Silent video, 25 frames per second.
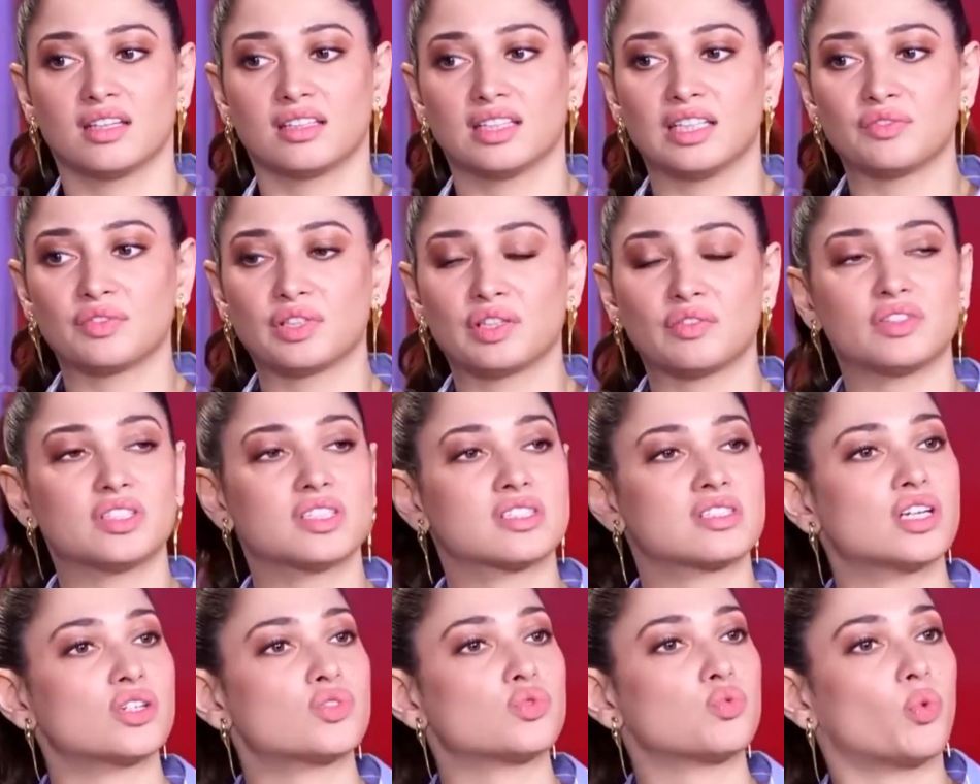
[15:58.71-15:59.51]
They've
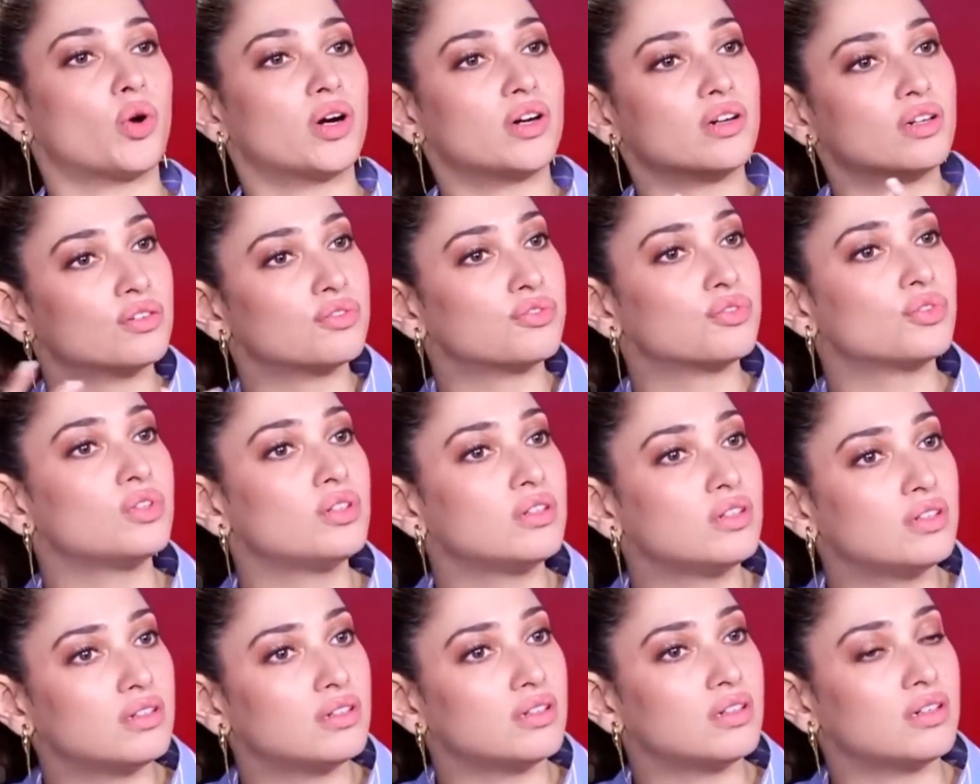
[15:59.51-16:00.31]
given such
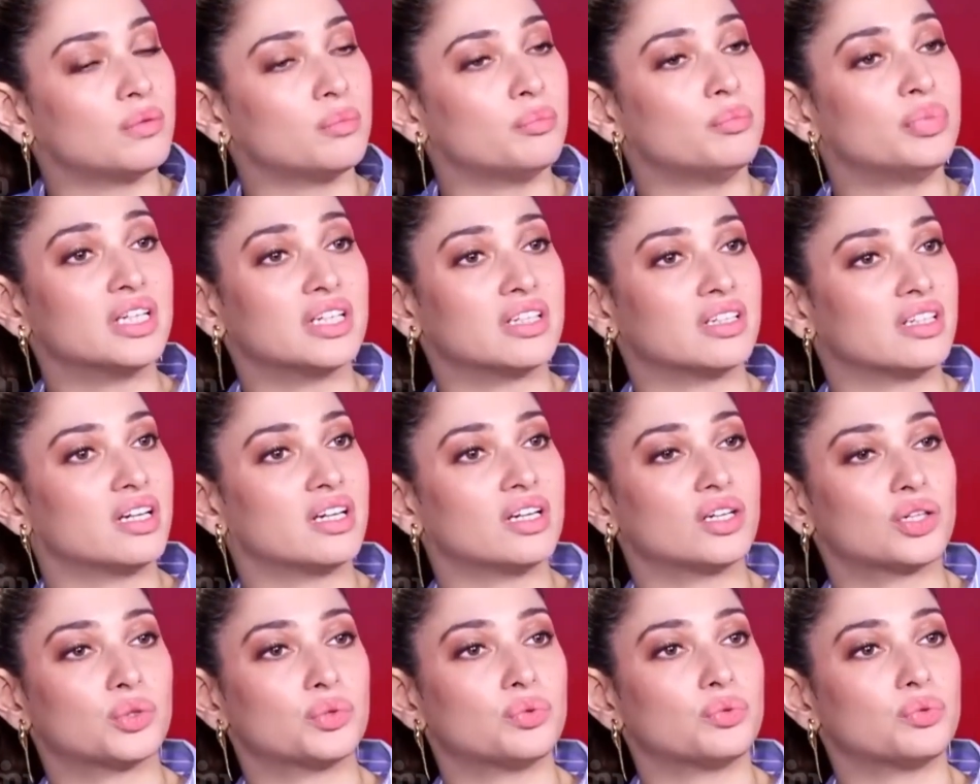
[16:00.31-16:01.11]
wonderful
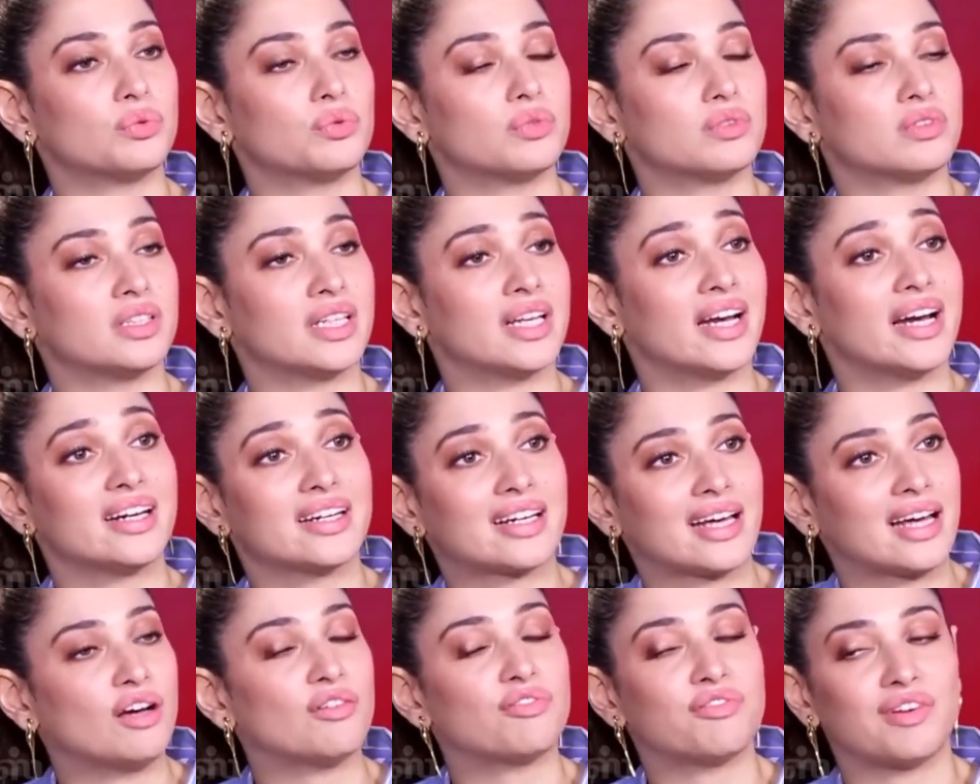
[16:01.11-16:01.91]
upbringing to their
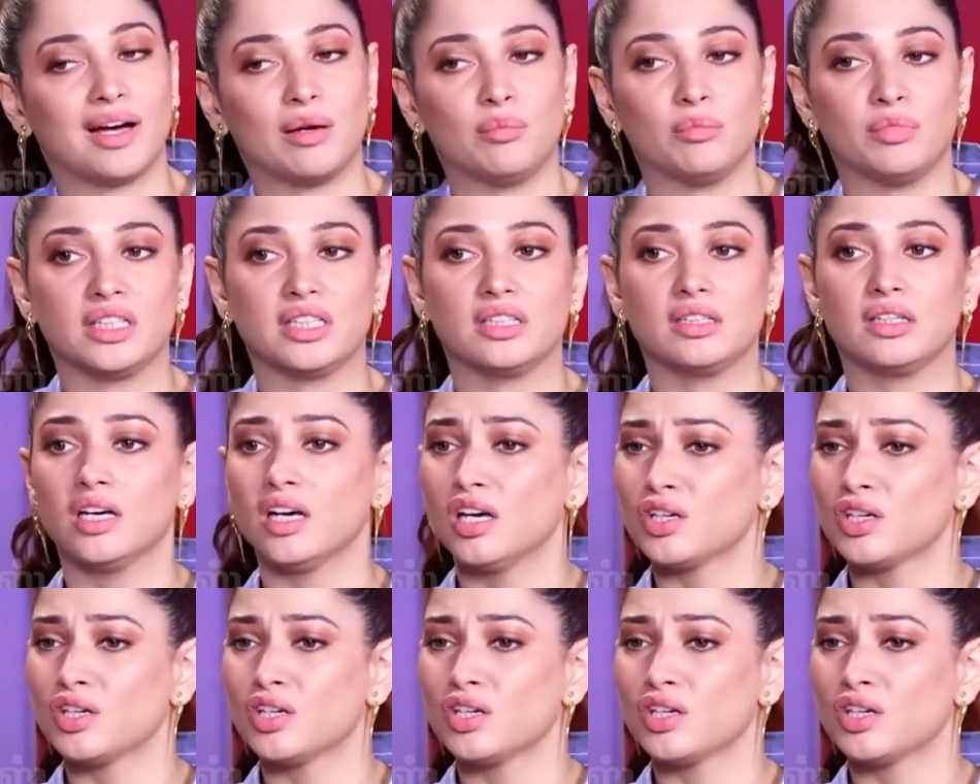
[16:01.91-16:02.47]
entire family.